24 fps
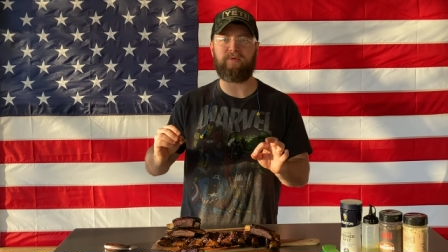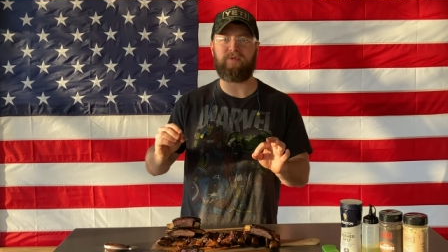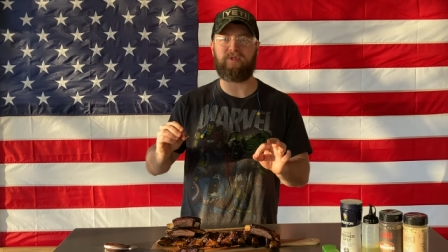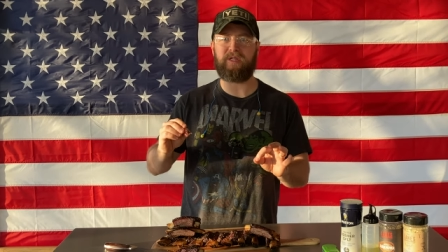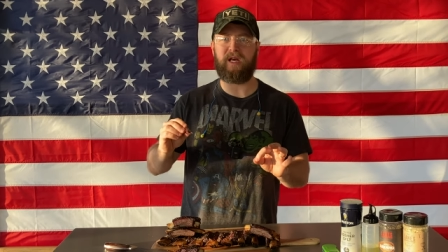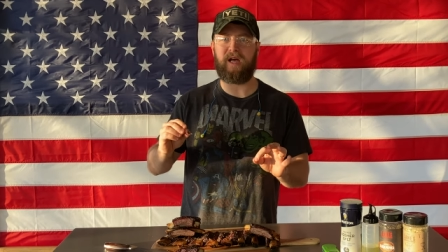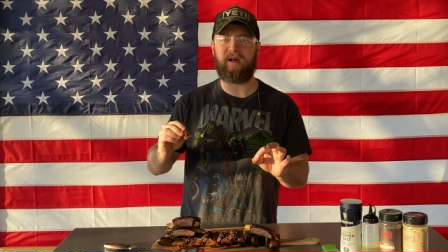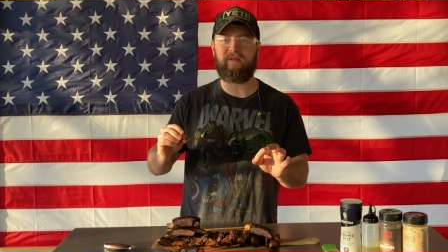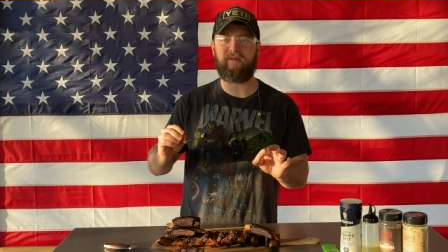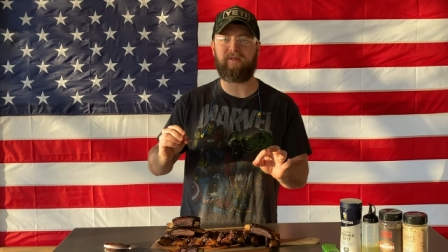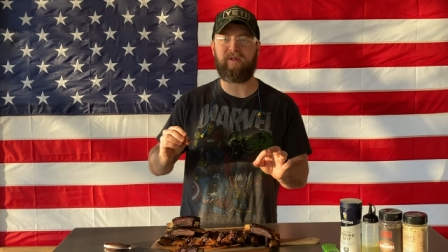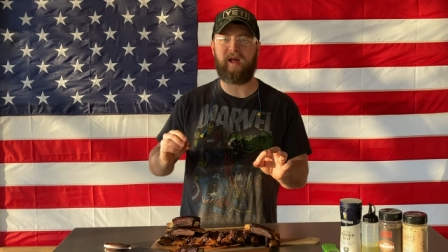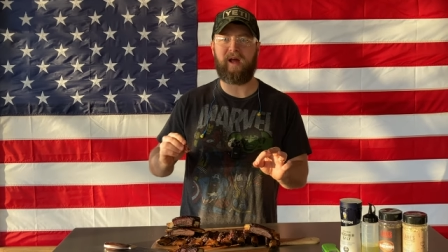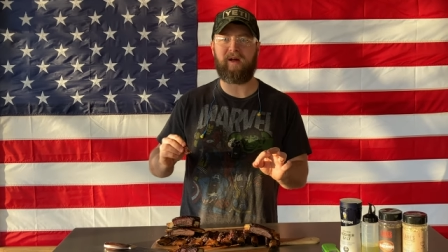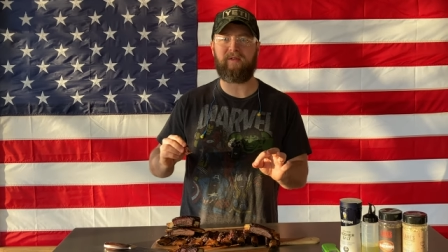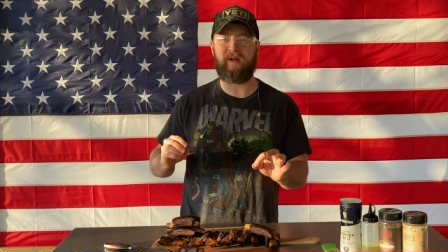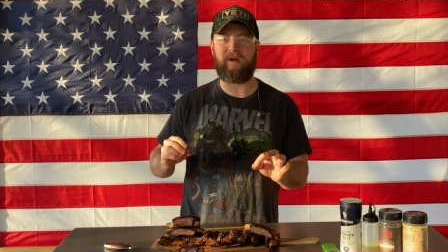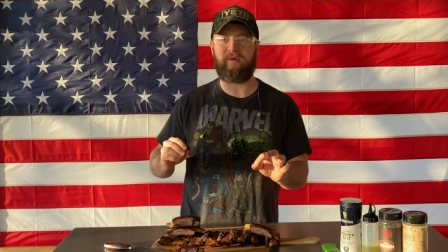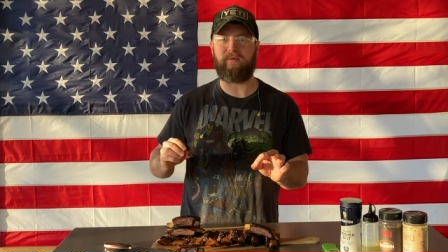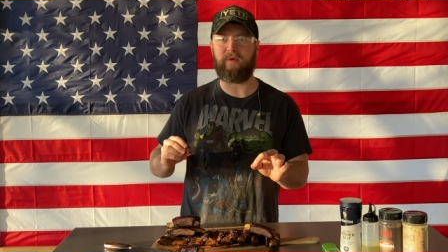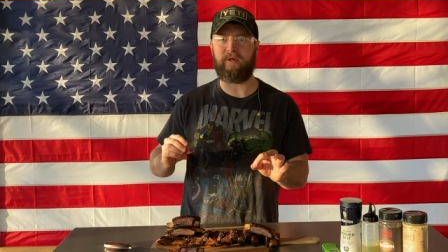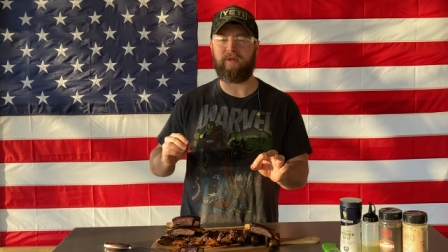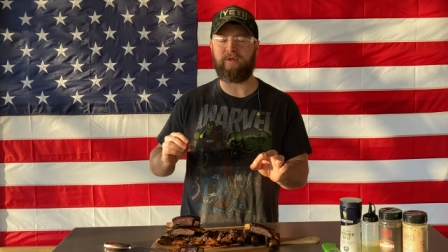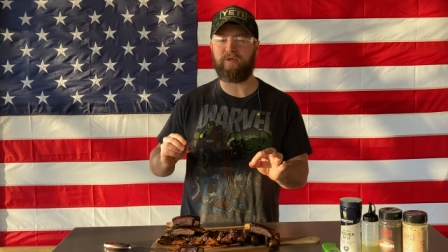exactly how
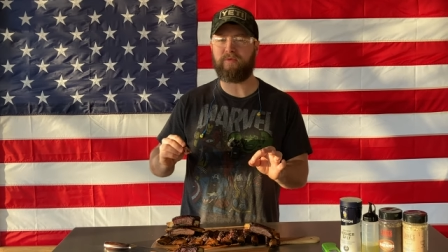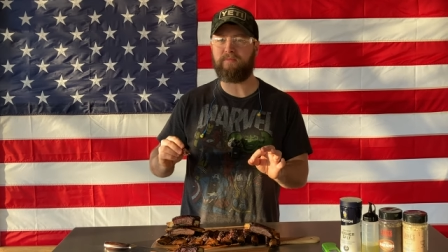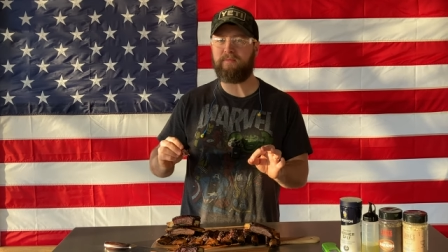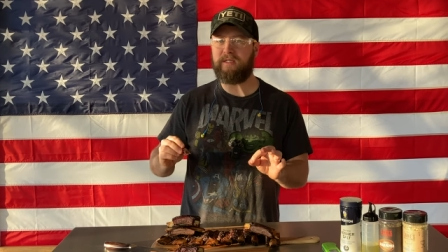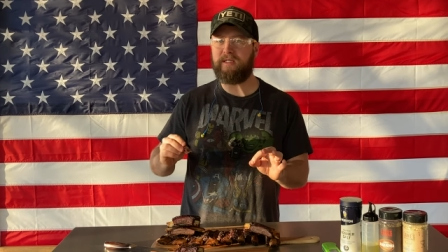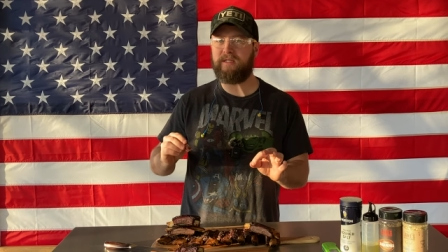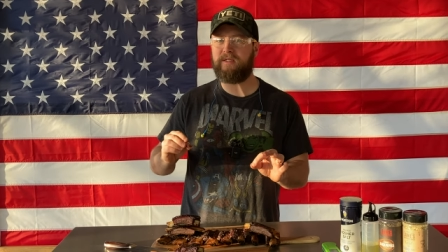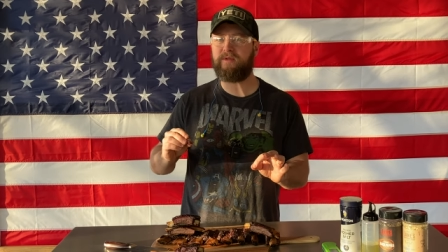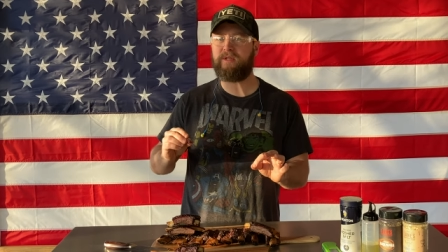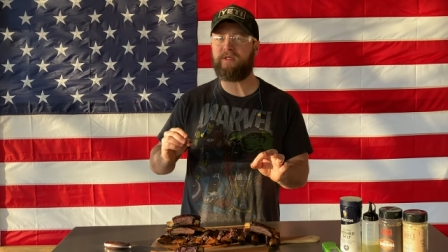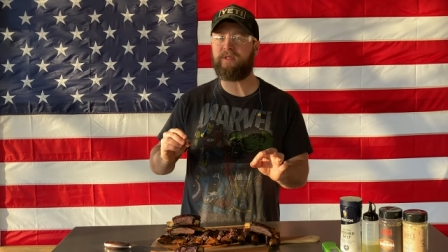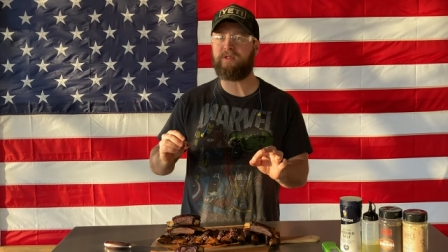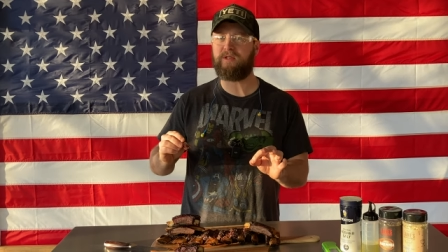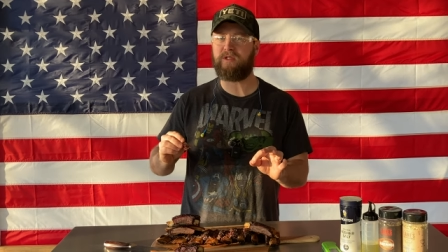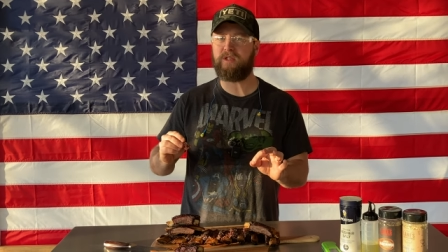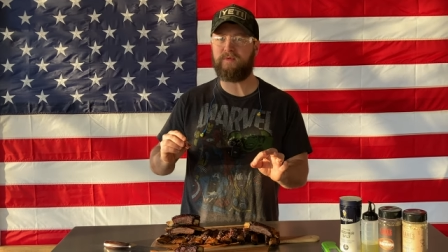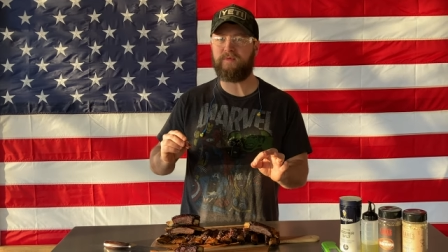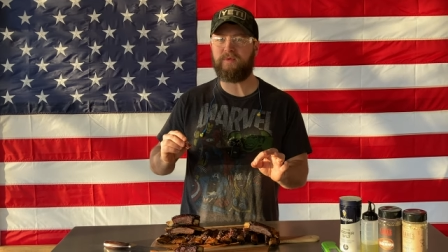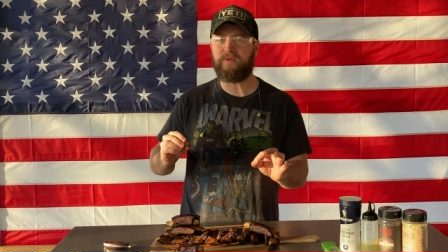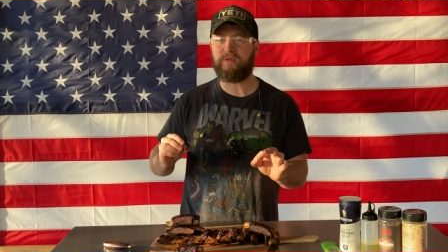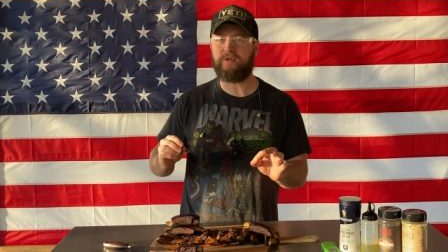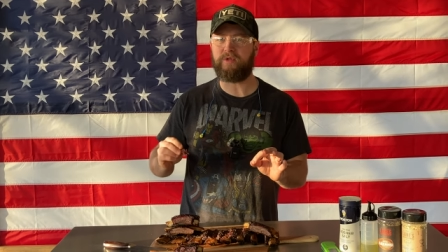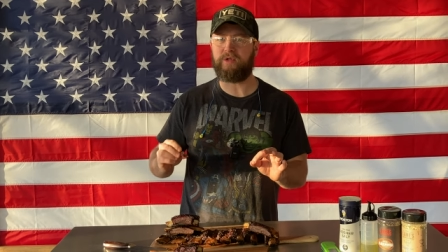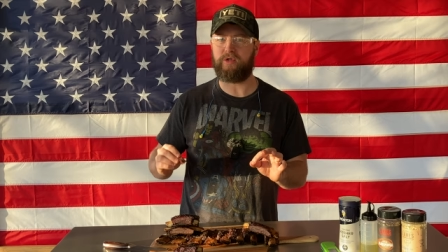that rosemary and stuff
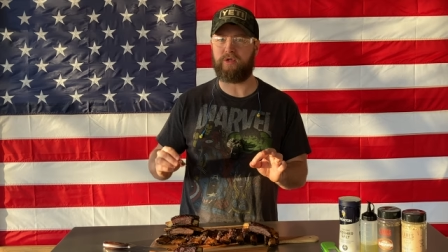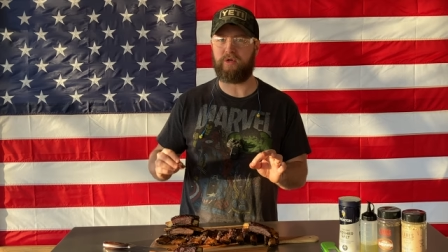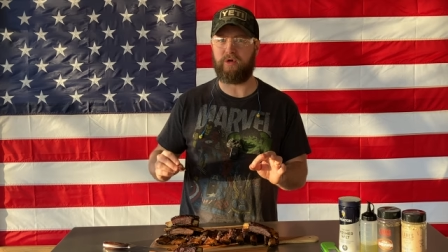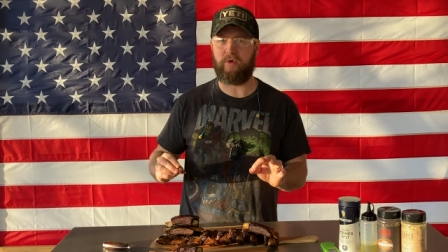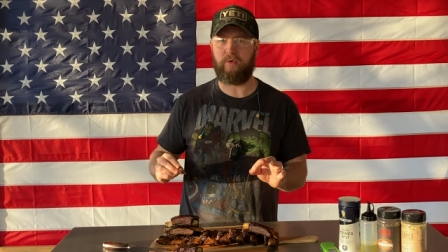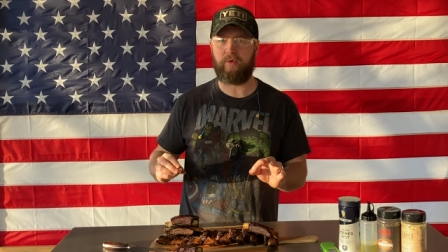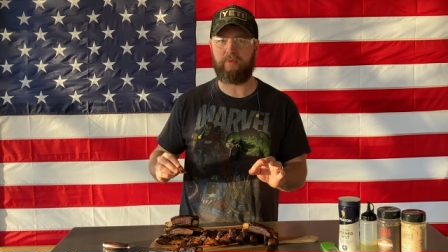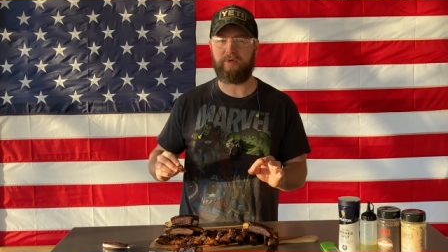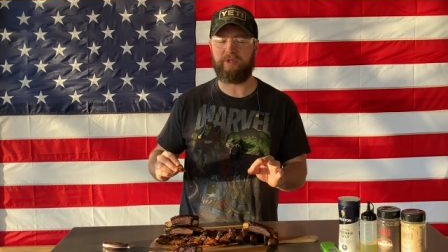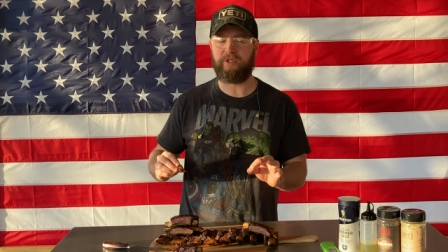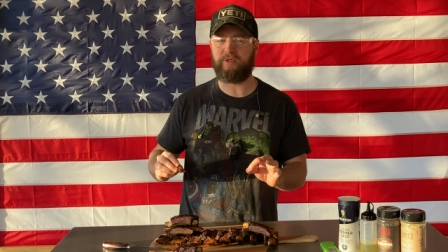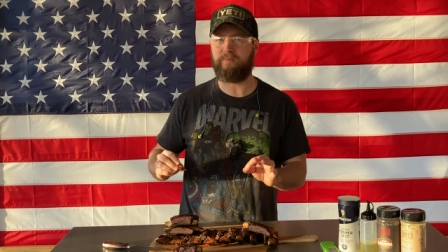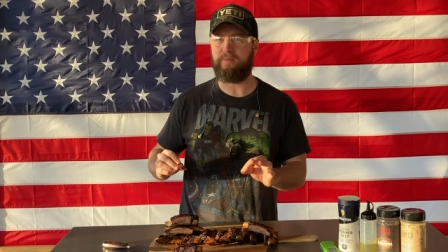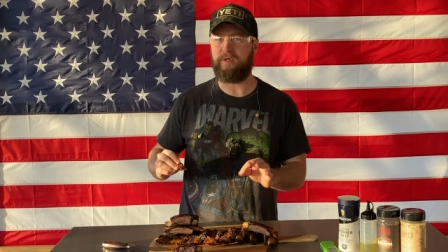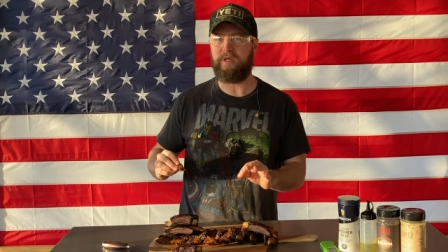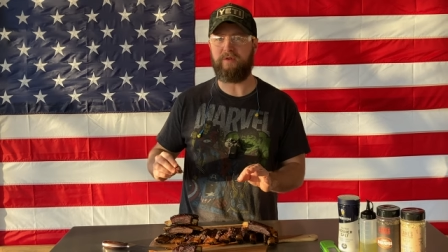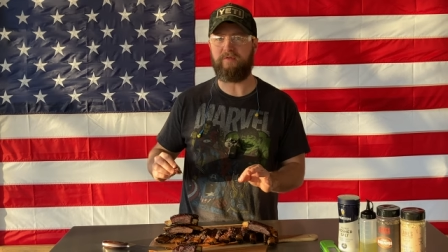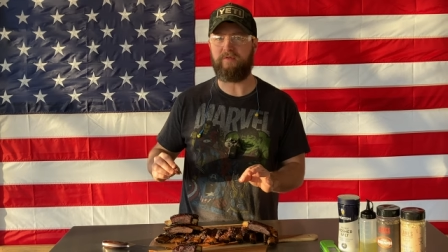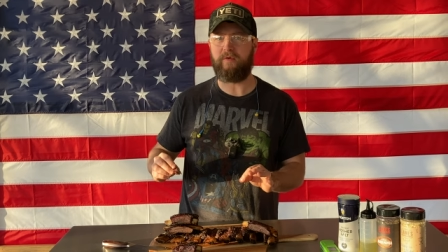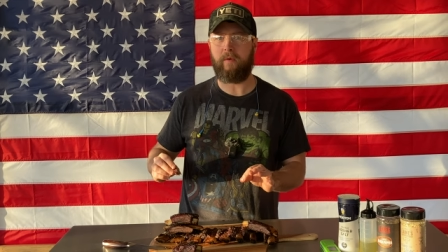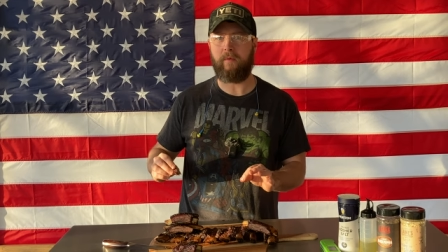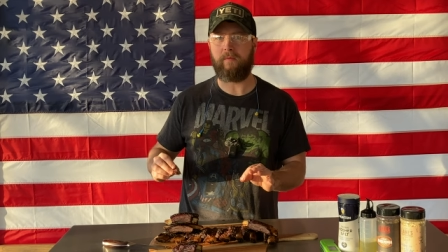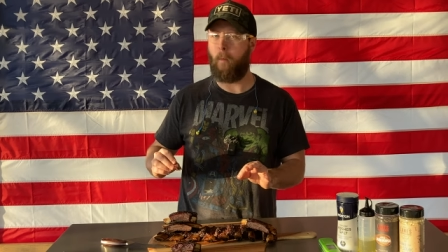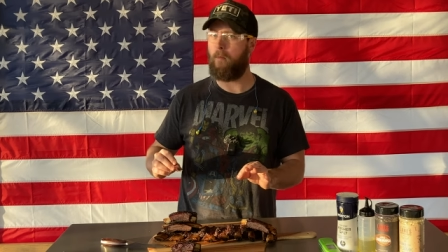was gonna go on this
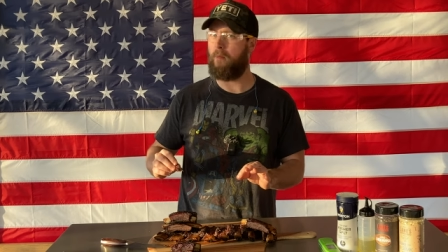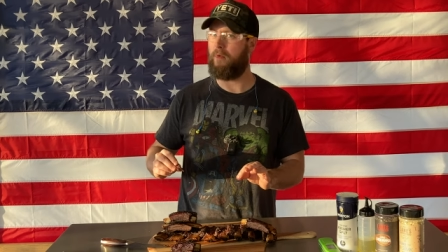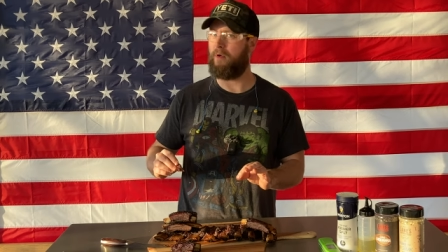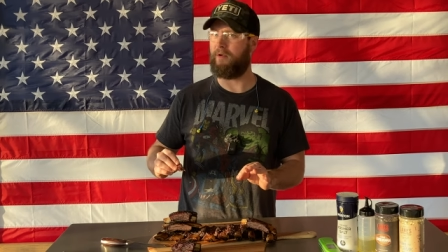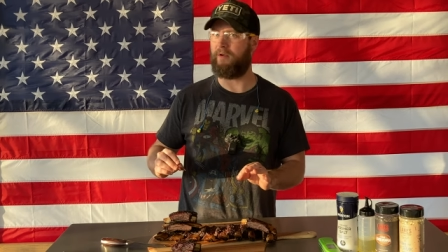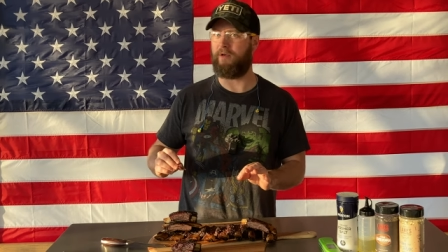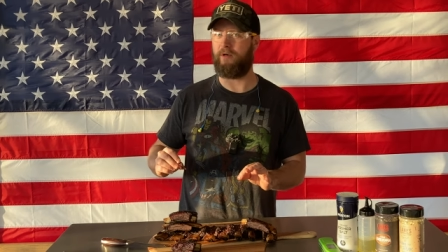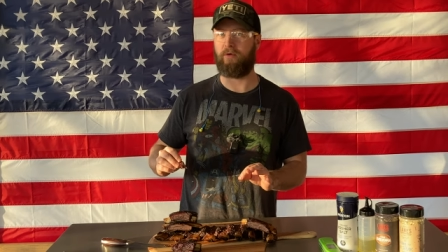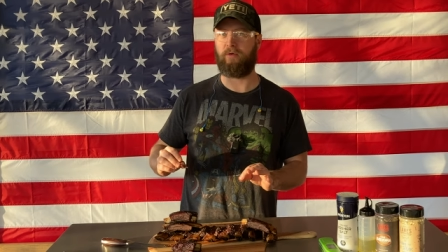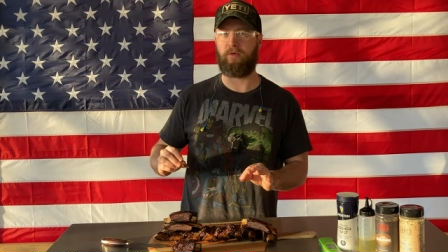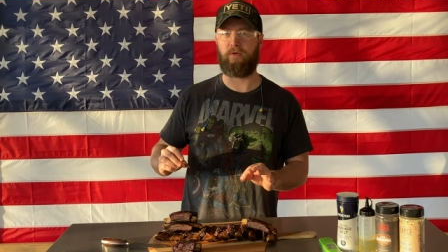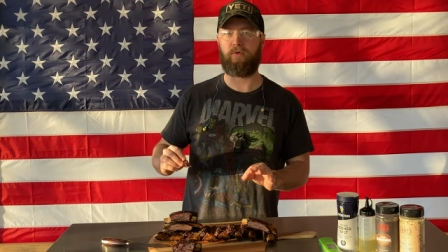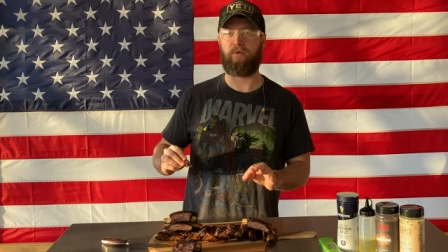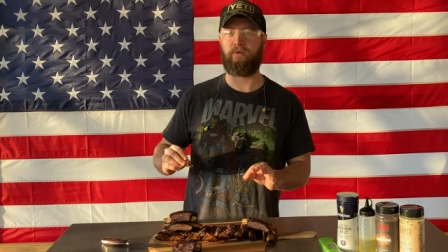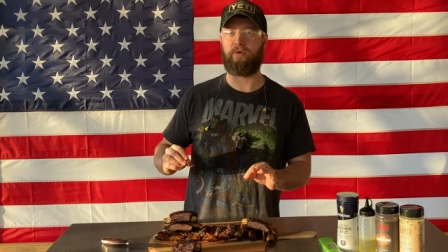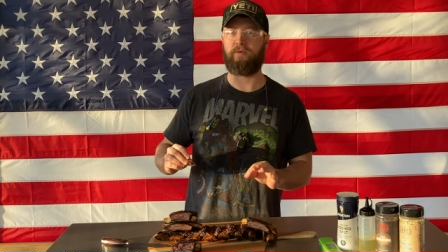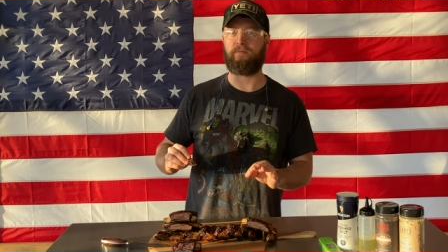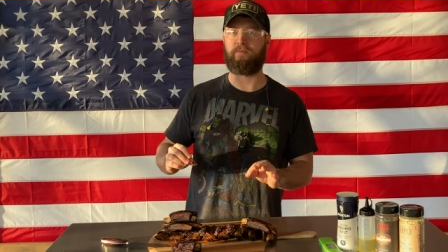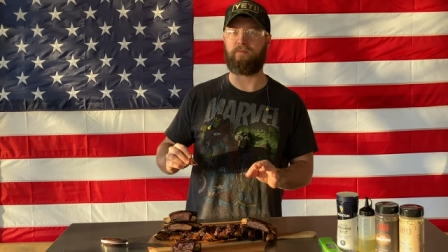beef, but dear Lord,